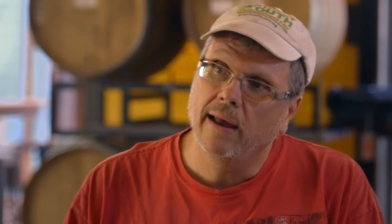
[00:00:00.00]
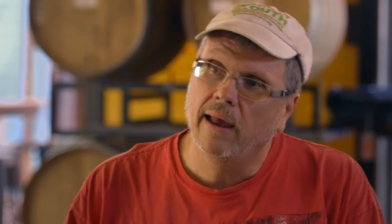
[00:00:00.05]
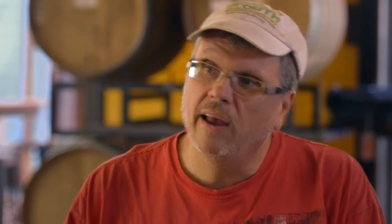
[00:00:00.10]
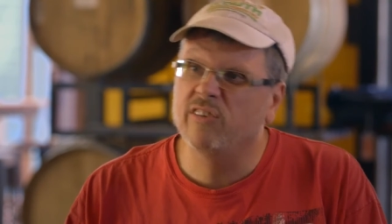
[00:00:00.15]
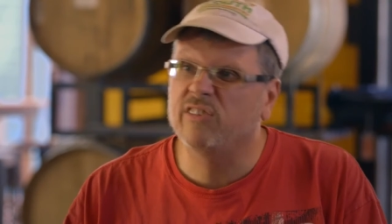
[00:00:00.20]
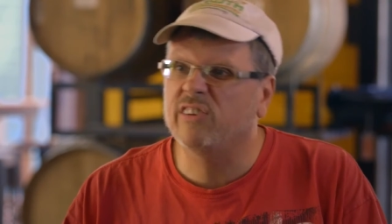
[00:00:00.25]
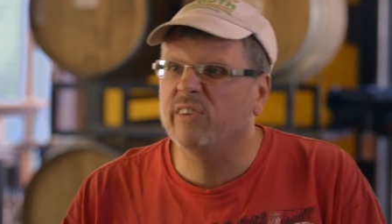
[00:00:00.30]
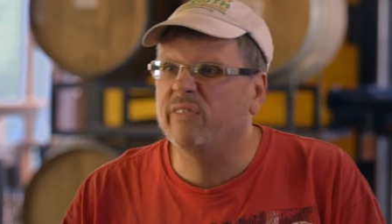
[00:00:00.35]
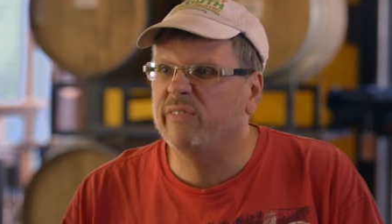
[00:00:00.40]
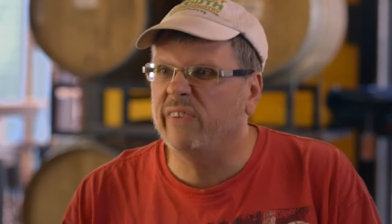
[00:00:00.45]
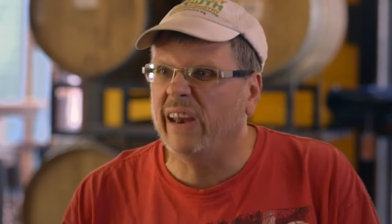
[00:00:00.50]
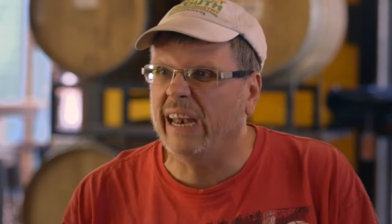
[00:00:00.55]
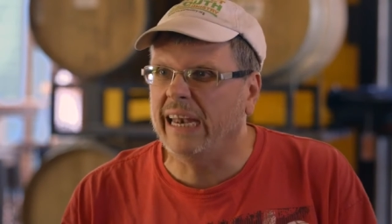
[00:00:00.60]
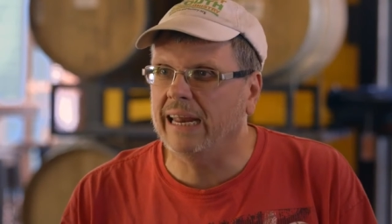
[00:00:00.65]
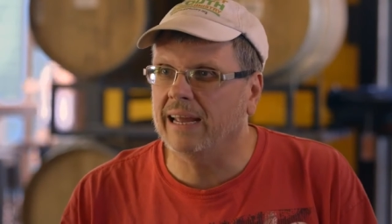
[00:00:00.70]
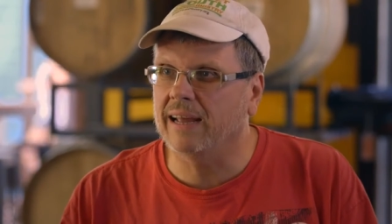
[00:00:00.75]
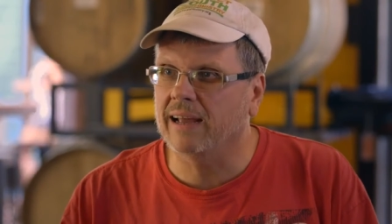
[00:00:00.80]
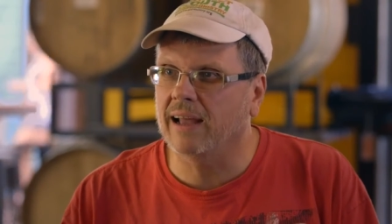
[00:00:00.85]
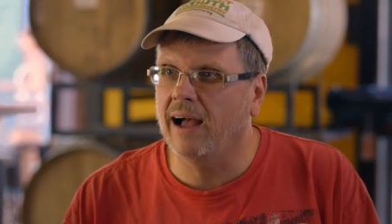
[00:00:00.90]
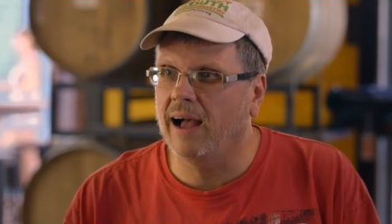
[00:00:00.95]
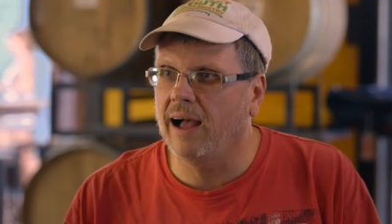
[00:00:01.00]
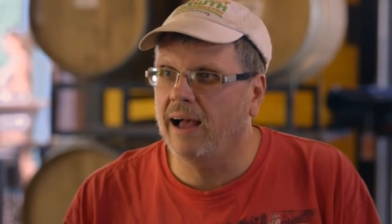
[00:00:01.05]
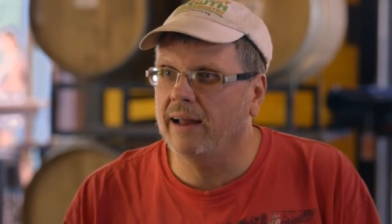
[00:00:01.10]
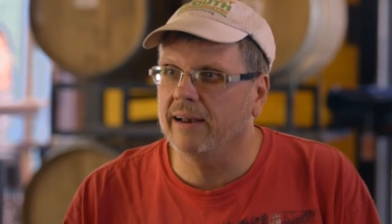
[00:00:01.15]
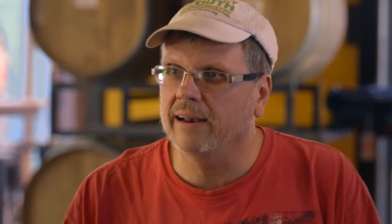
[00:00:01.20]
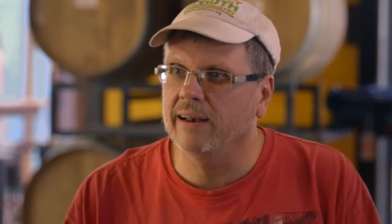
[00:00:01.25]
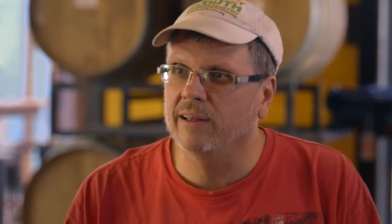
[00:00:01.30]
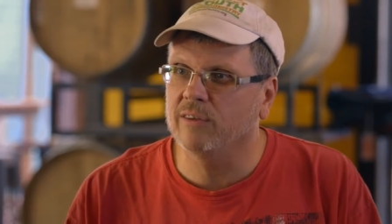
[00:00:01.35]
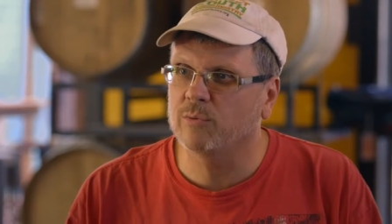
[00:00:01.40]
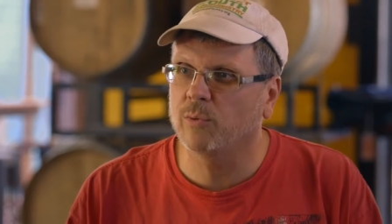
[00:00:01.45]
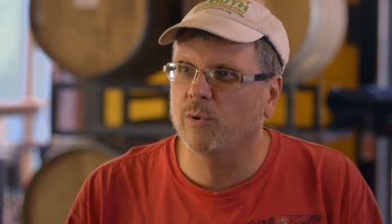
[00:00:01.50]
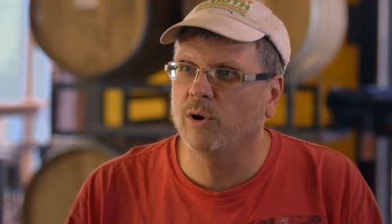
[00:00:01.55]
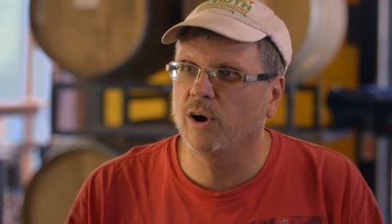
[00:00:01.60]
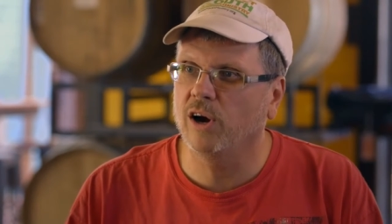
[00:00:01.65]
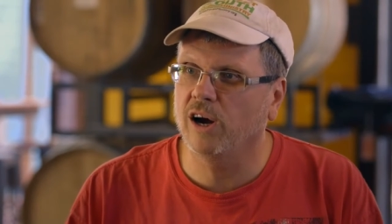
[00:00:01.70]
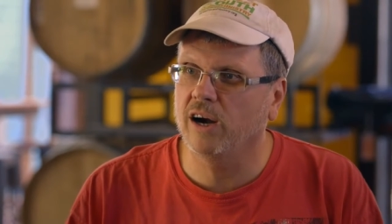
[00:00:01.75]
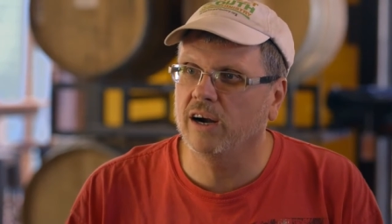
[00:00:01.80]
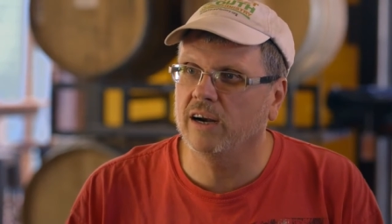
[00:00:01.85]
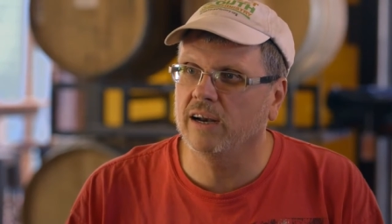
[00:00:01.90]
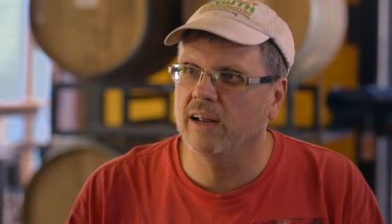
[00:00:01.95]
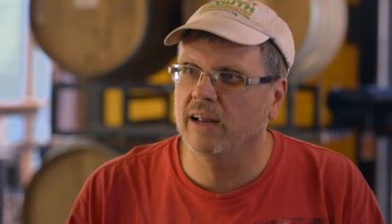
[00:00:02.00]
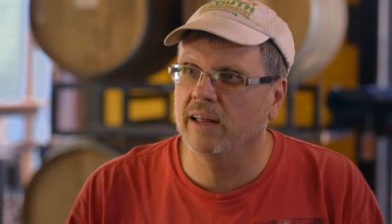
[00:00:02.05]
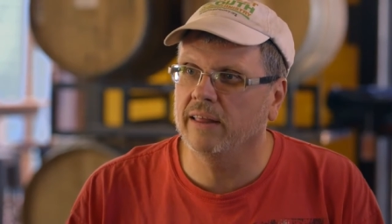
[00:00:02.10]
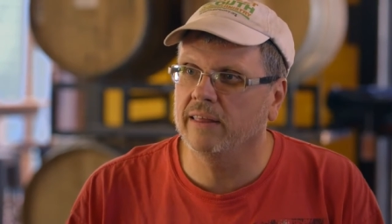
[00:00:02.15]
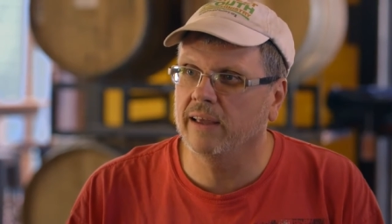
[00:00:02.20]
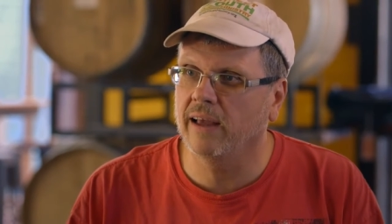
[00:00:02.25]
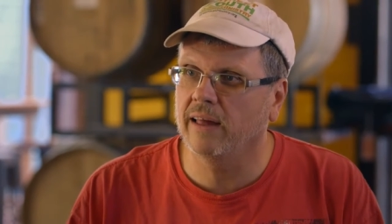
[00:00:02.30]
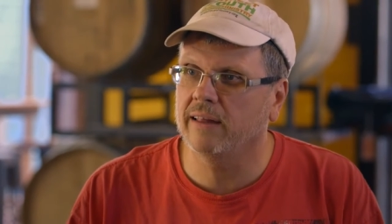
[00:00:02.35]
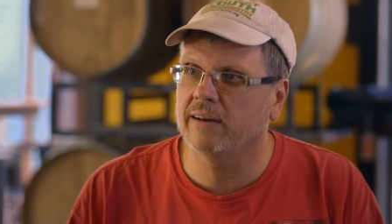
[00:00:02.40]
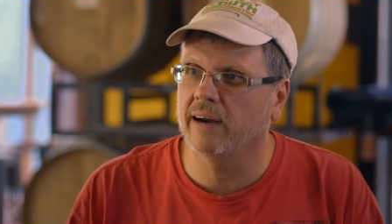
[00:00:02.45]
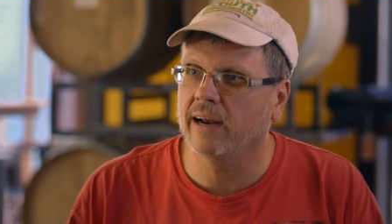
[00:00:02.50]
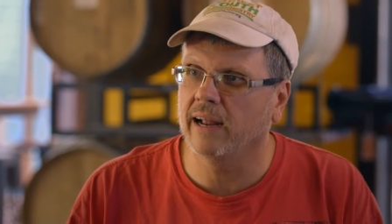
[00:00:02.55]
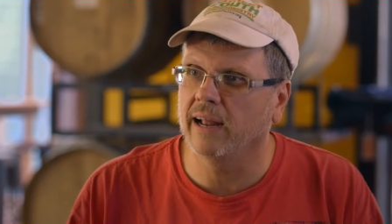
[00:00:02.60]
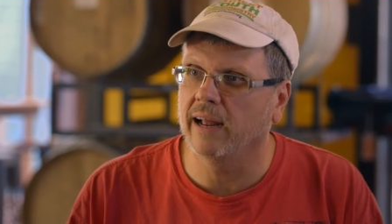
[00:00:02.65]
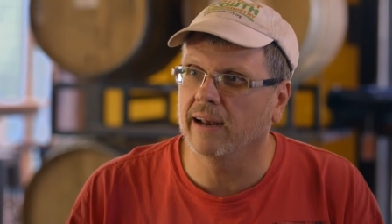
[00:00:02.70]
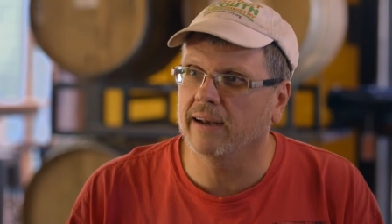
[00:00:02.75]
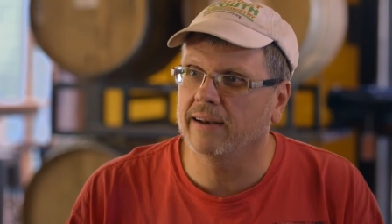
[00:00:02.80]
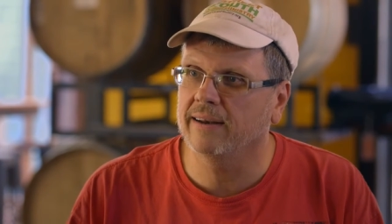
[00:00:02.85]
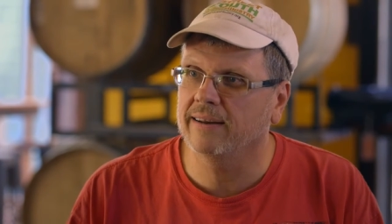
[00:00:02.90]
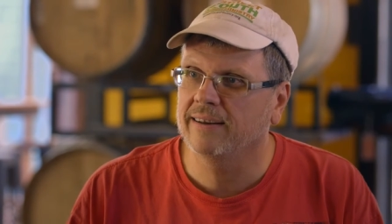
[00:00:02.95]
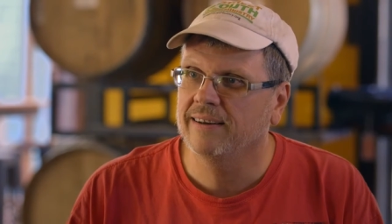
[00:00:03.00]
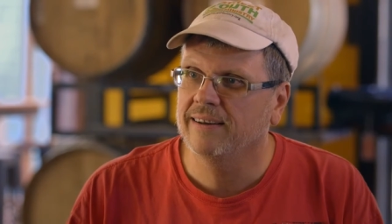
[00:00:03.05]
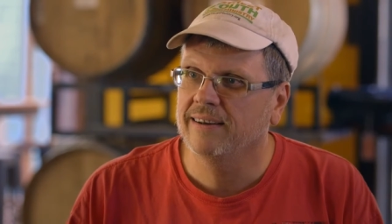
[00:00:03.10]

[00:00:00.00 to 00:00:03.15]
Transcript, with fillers: is defending God and his word in the other hand.